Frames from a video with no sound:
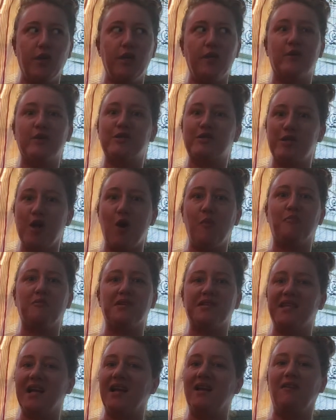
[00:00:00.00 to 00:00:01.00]
or so
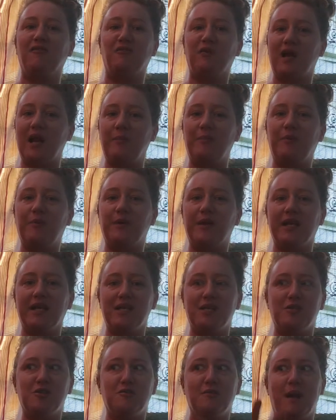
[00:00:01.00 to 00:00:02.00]
percent of what I put
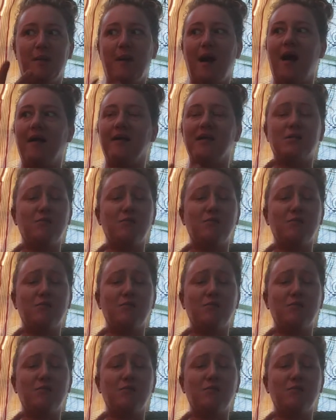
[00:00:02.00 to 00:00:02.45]
into my body